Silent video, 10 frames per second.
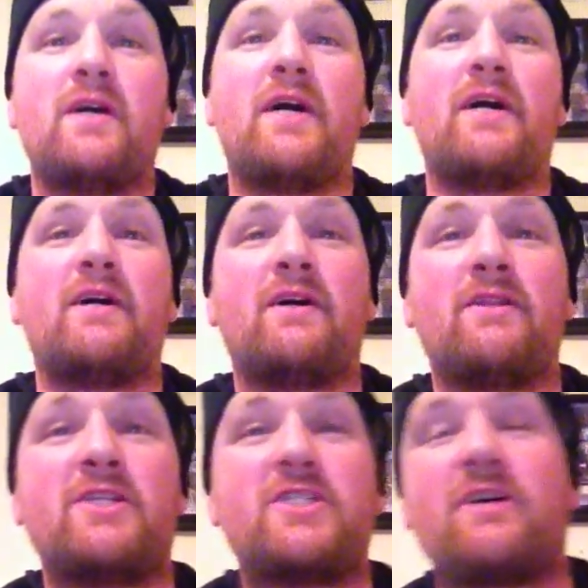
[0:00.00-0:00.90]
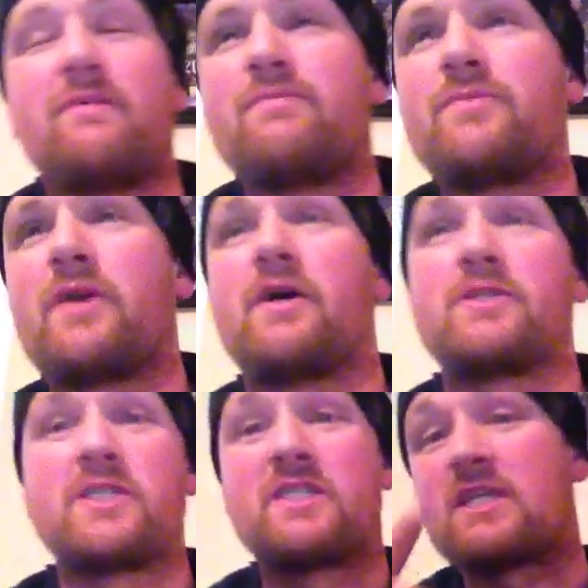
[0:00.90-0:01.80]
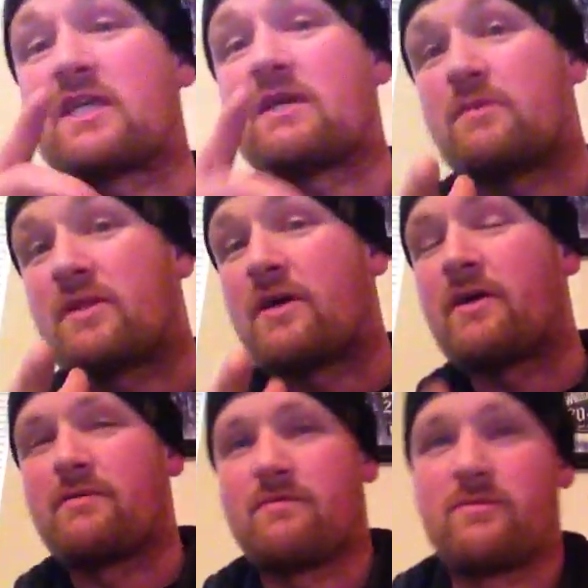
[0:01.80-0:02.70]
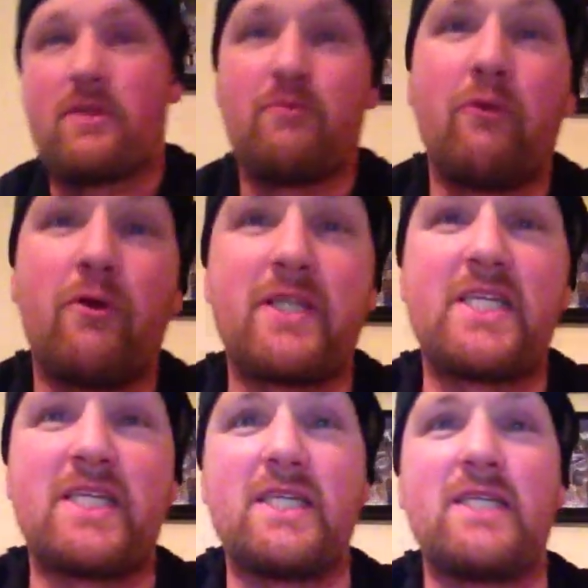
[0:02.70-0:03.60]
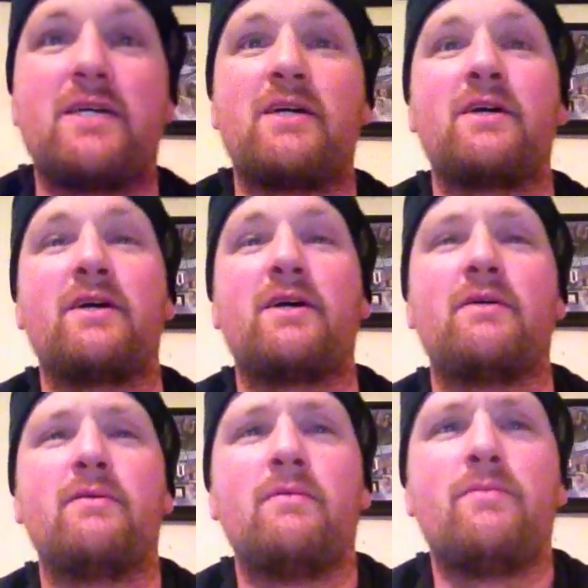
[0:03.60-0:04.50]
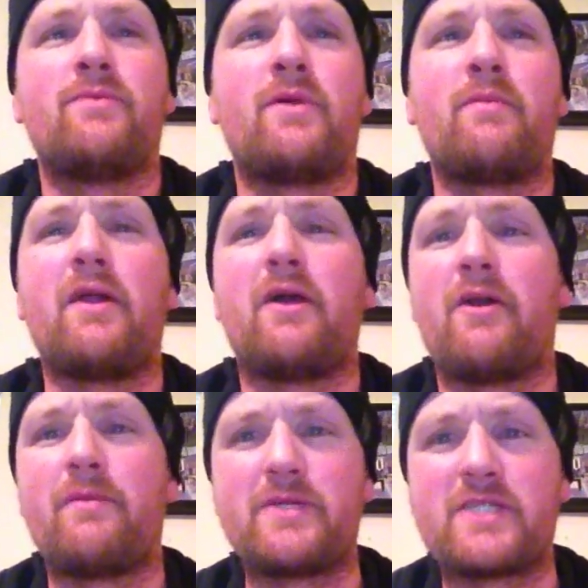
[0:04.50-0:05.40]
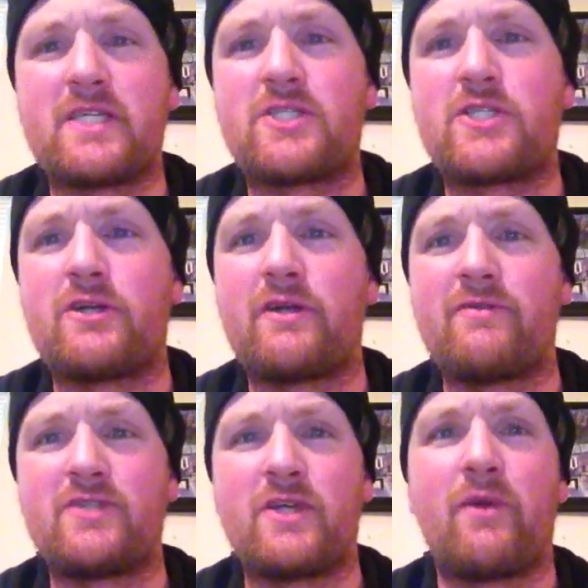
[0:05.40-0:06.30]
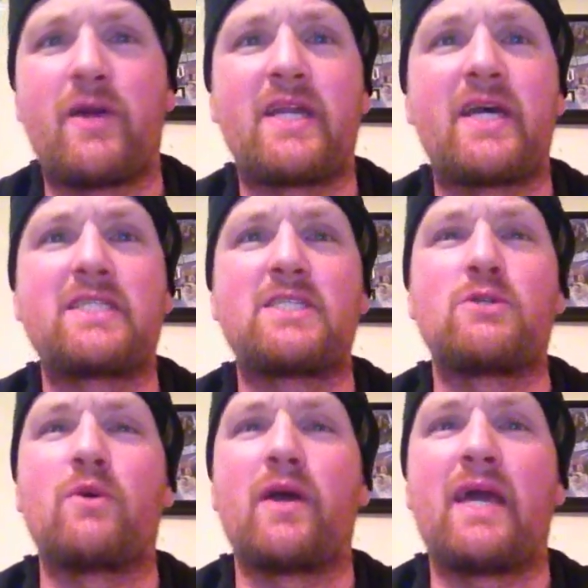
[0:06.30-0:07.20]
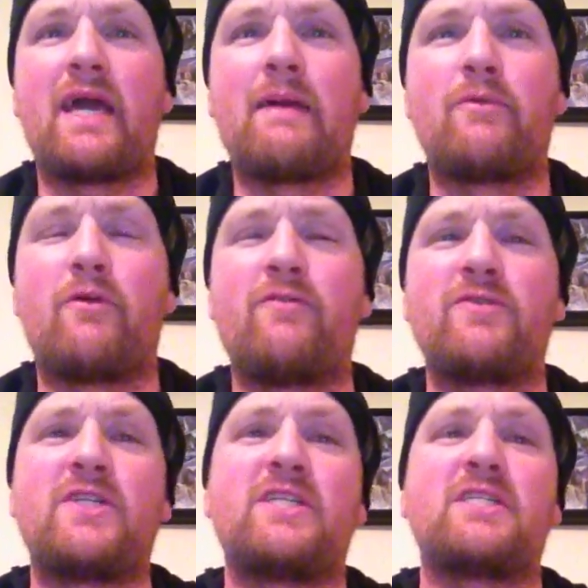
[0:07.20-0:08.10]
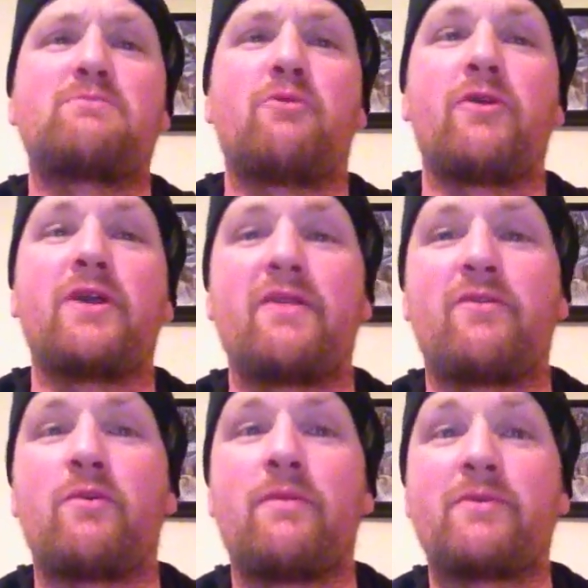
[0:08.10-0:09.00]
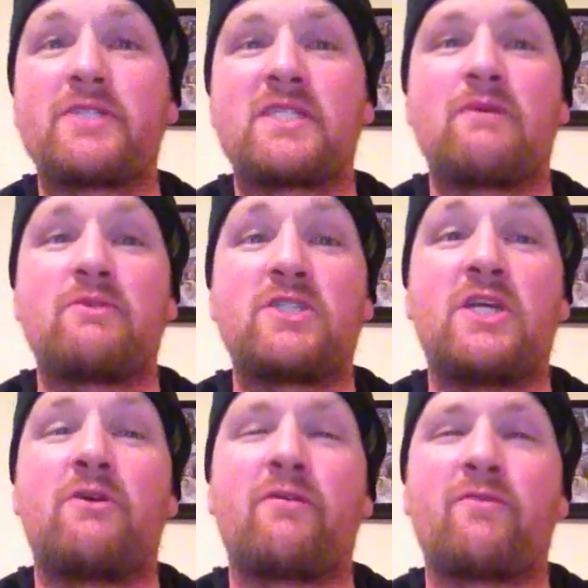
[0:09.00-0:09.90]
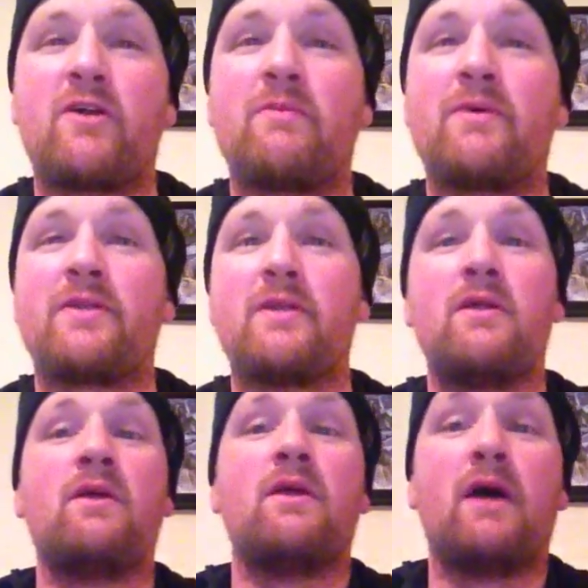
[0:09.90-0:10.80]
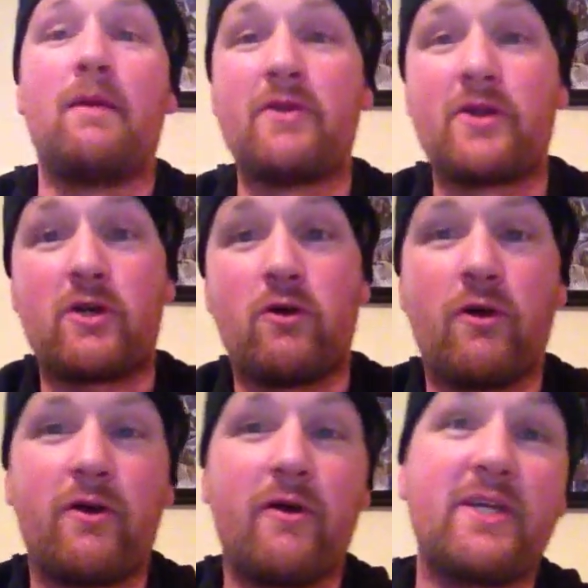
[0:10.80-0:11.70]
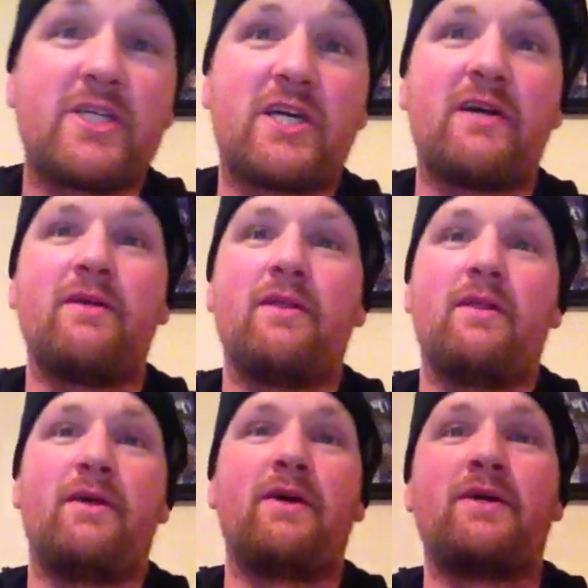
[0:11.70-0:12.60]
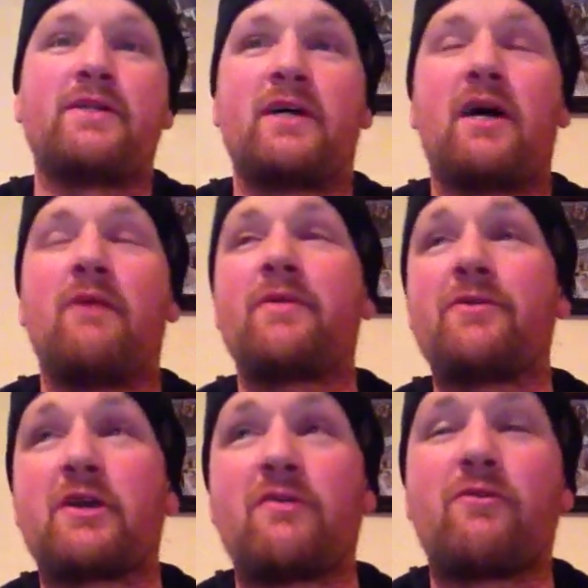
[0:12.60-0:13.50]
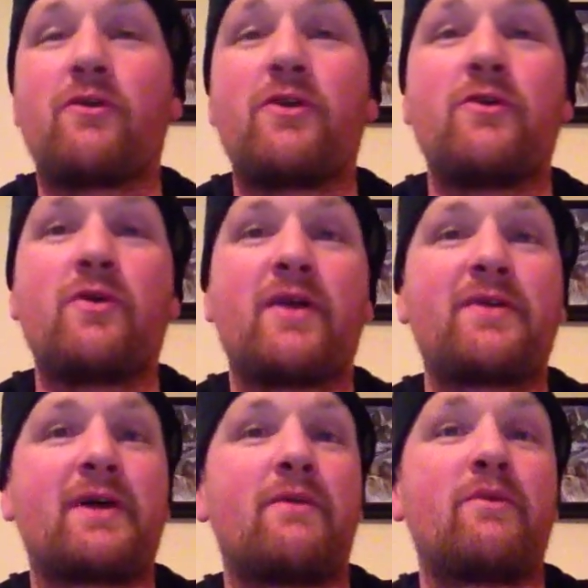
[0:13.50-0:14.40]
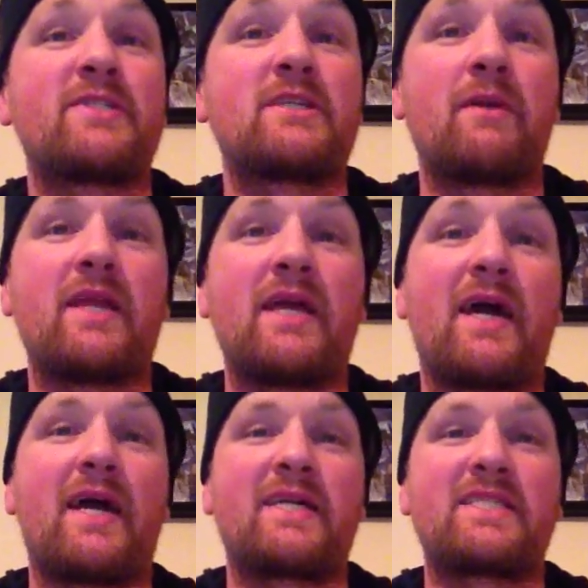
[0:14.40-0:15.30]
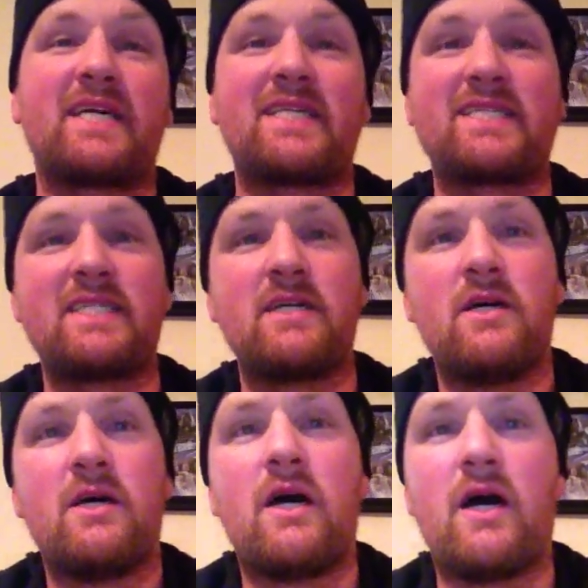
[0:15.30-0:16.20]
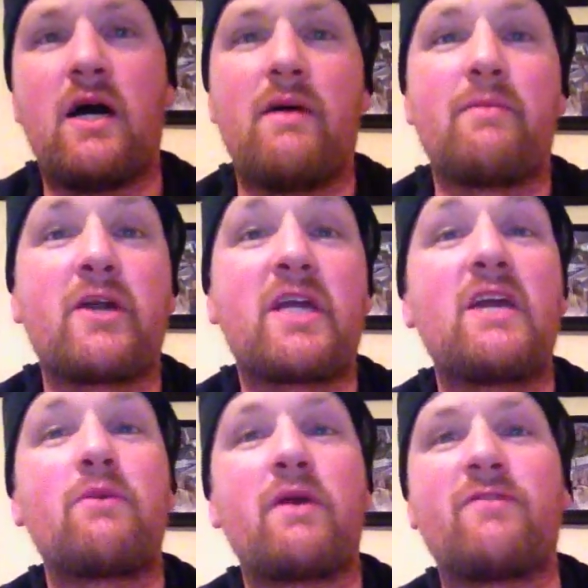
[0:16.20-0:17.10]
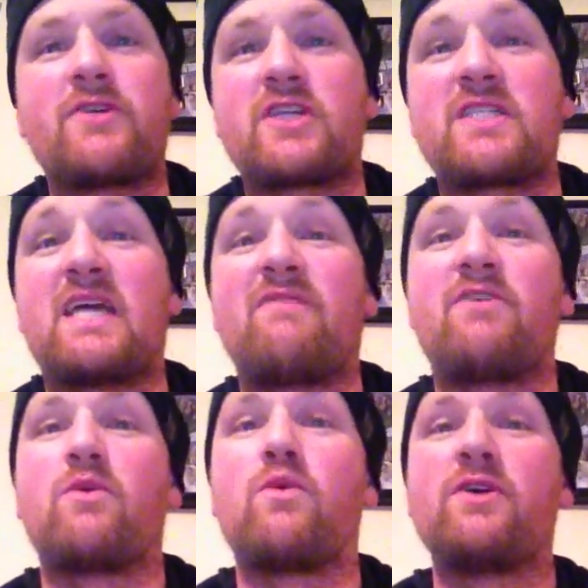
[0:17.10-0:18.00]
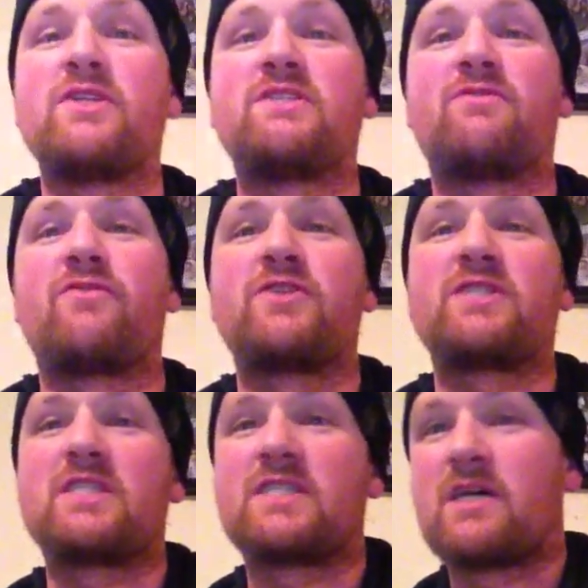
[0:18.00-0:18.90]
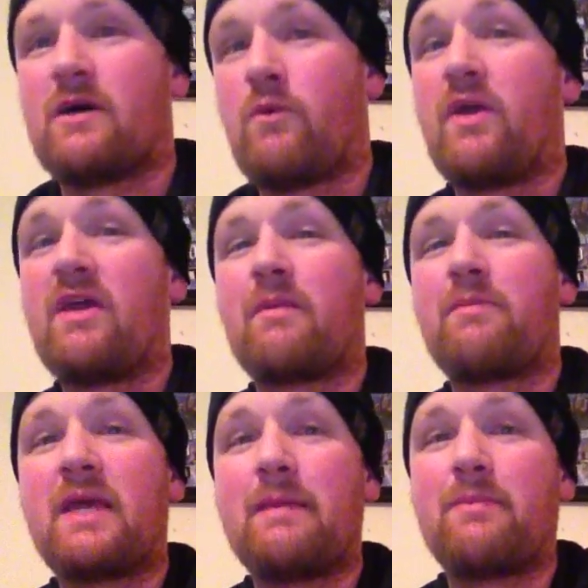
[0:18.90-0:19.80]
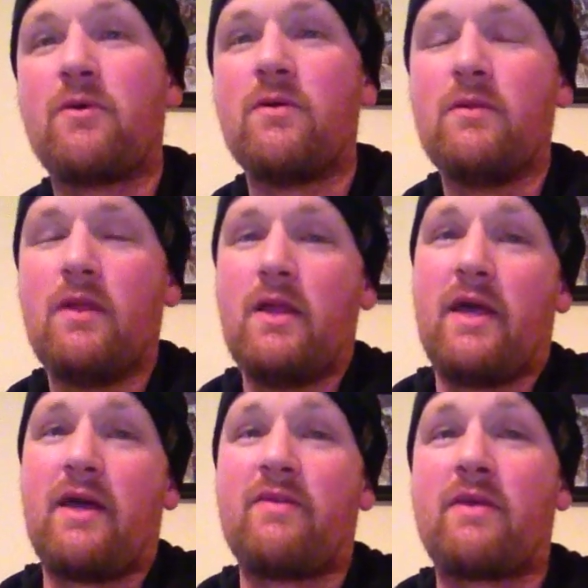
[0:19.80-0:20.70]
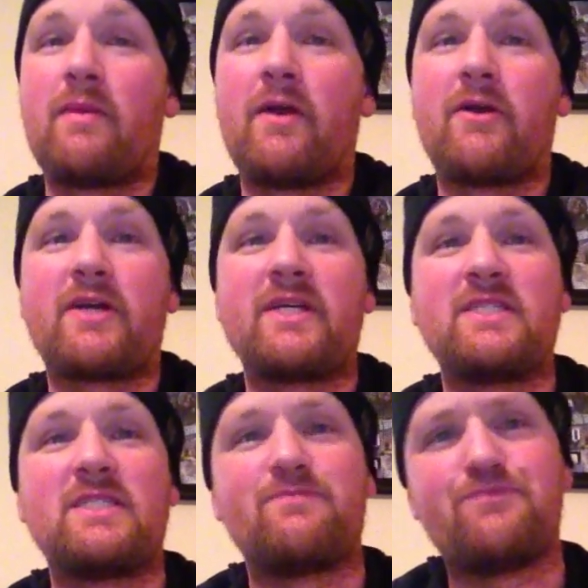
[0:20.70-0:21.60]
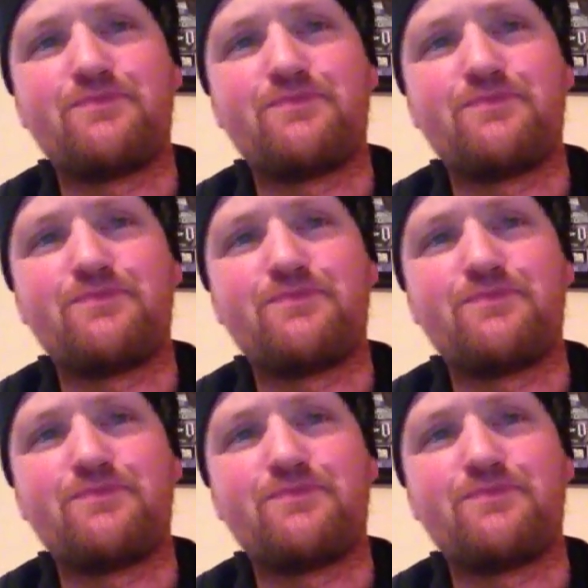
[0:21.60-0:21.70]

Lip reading: Alicia, she did give me the point. I'm not 100% sure if she recognizes who I am or if she just pointed at the one person that was cheering for her. But I'm in your corner, Alicia, and I'll be looking for you at WrestleMania Access. Mark Henry versus Xavier Woods versus We the People and the Americans.